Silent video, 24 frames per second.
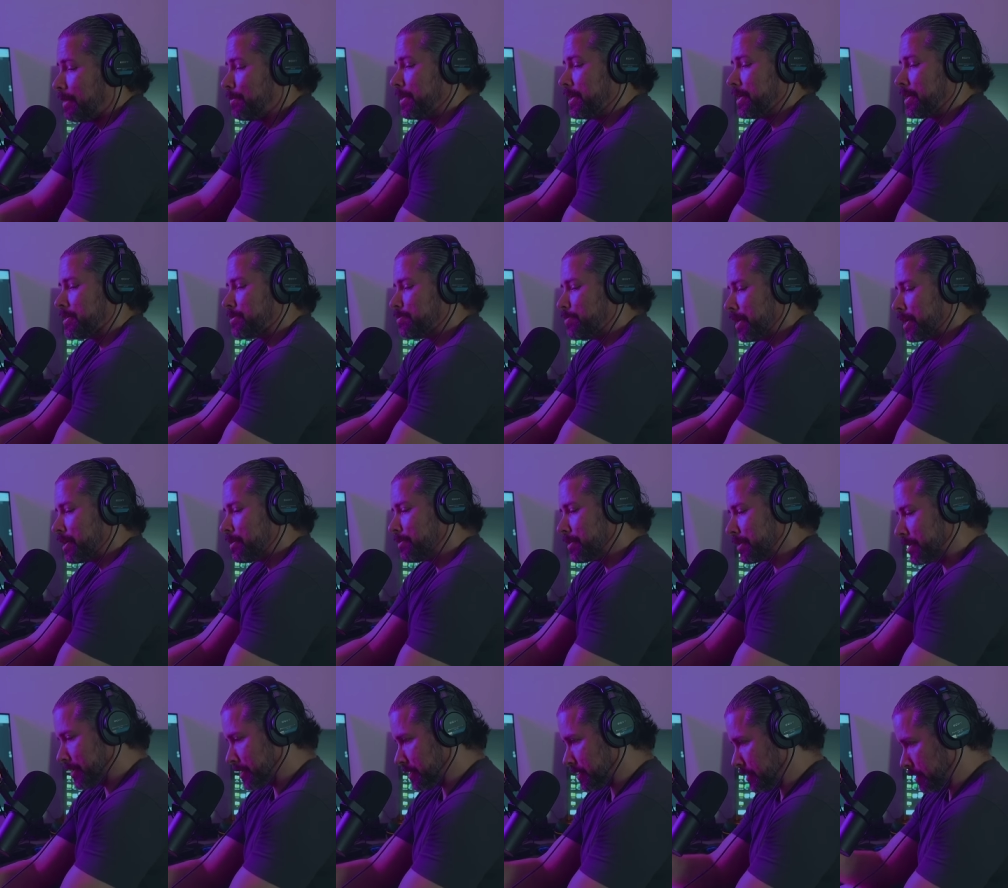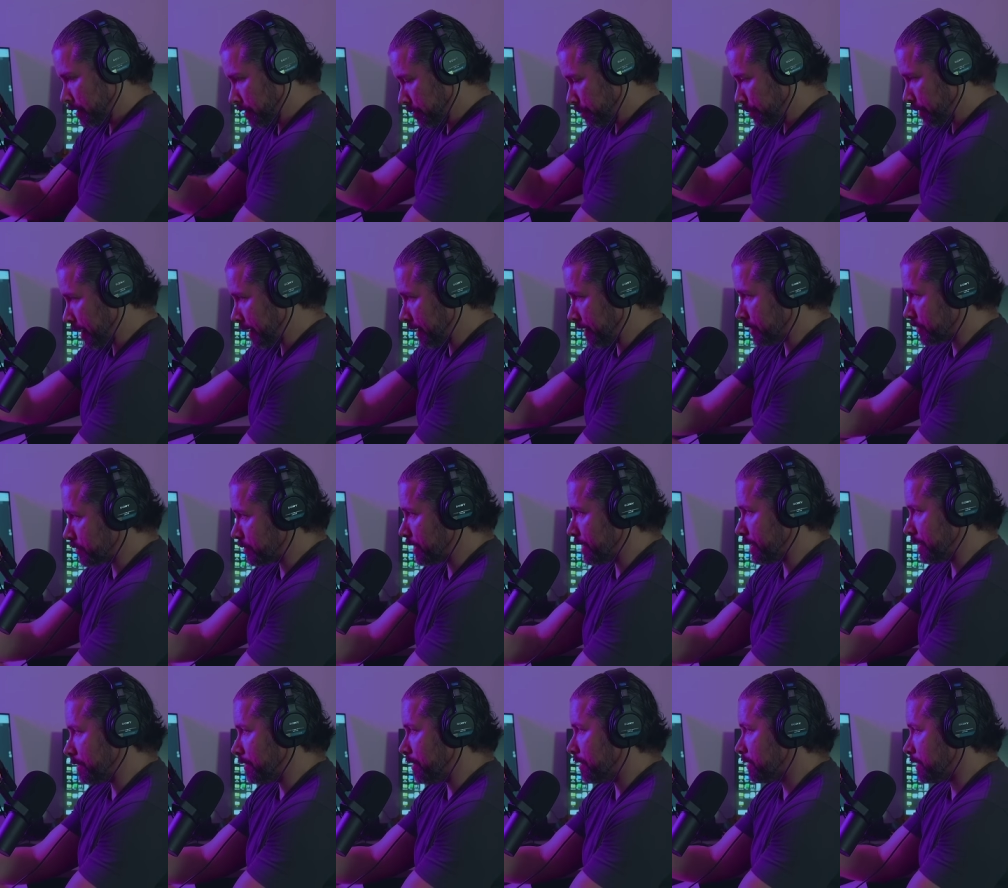mean, it gets better because, you know, potty
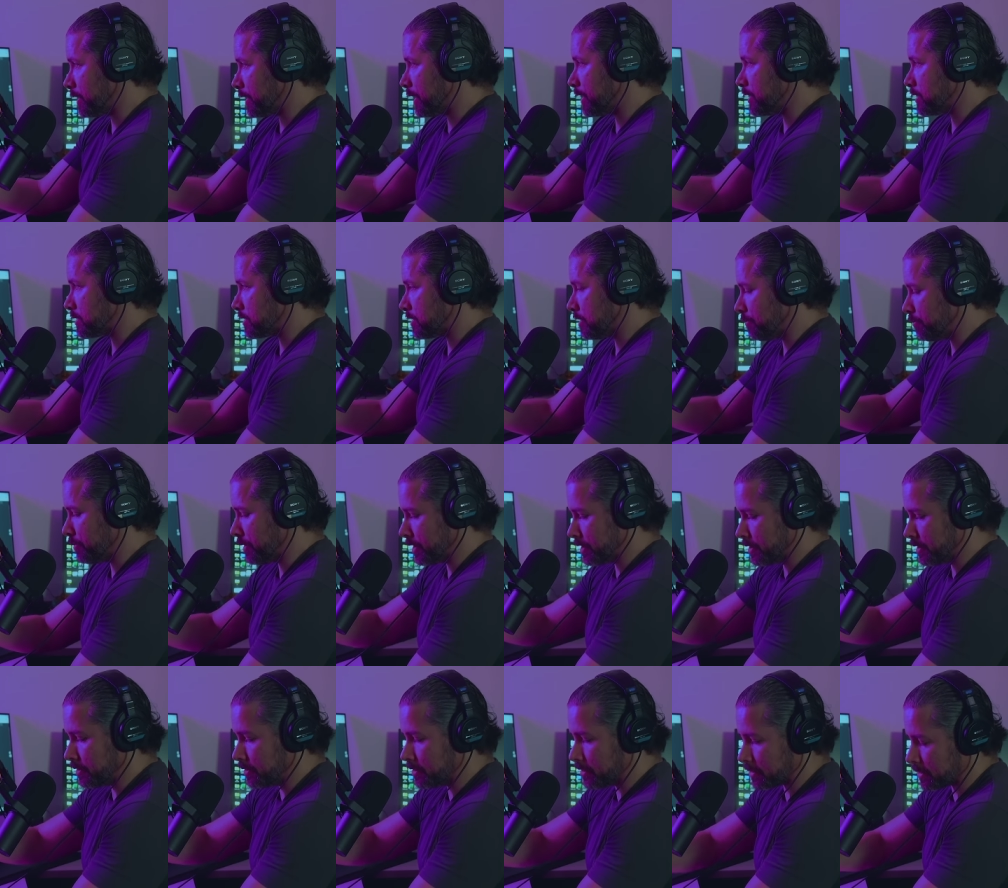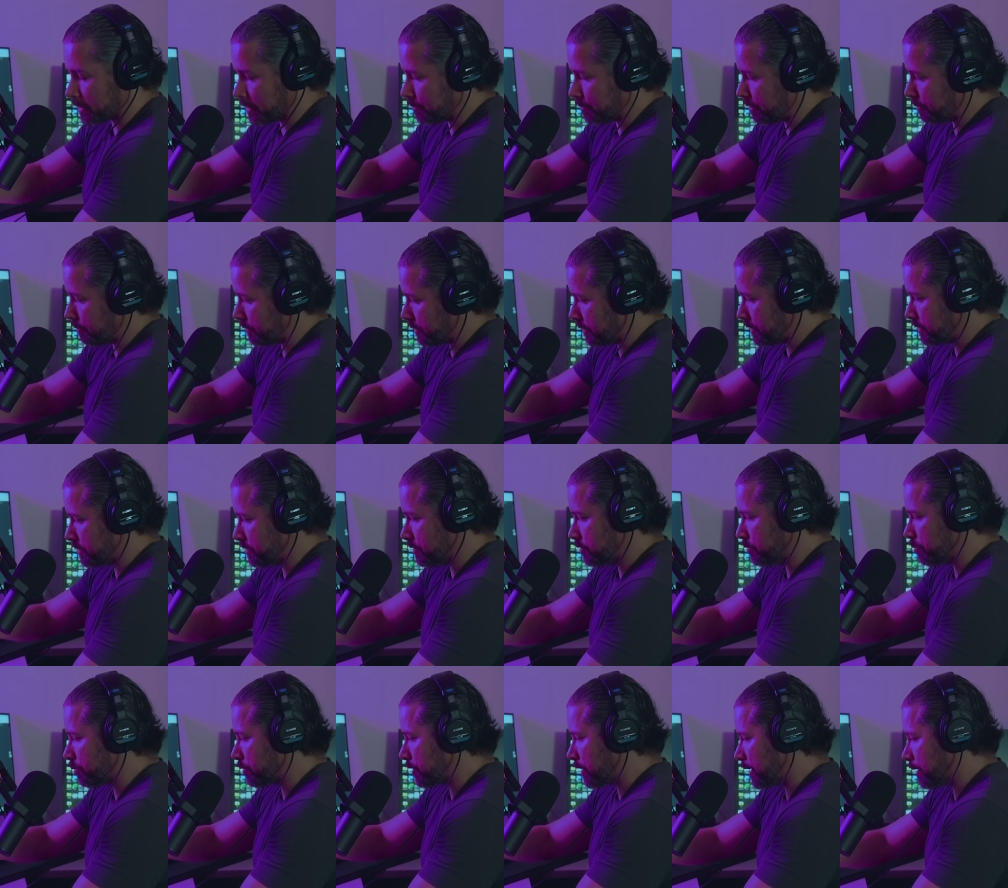training and all that kind of stuff, but you just come up with these new
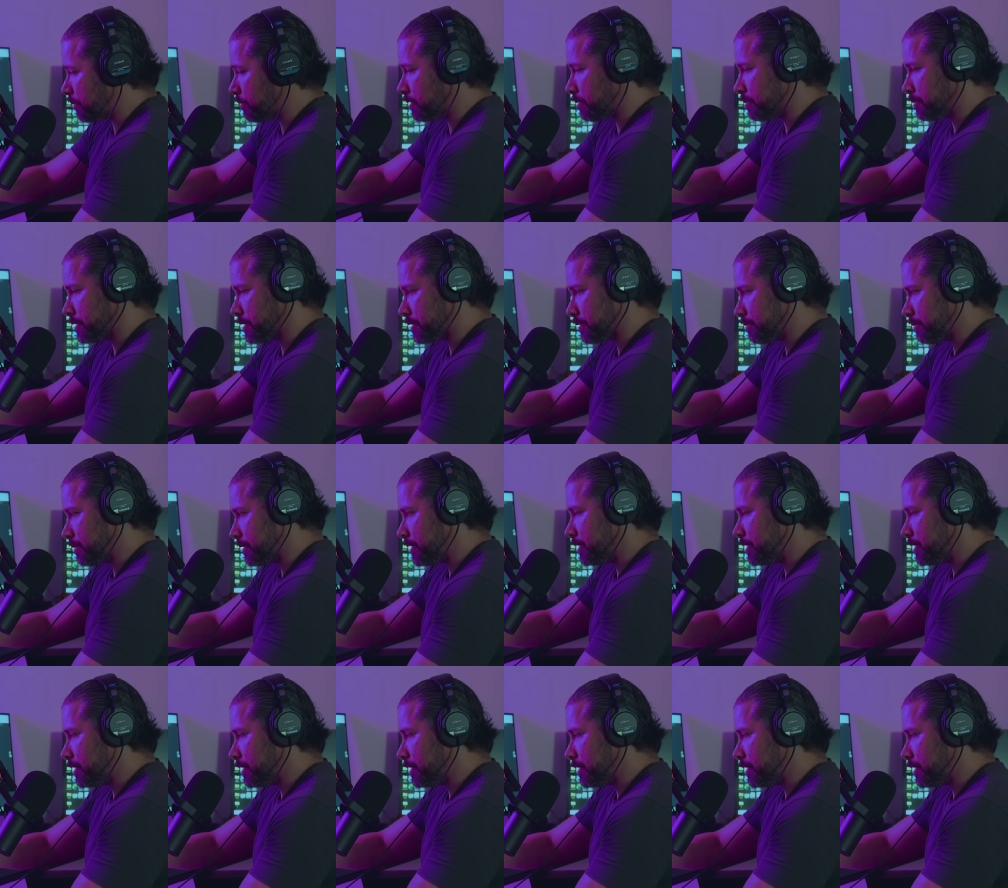problems,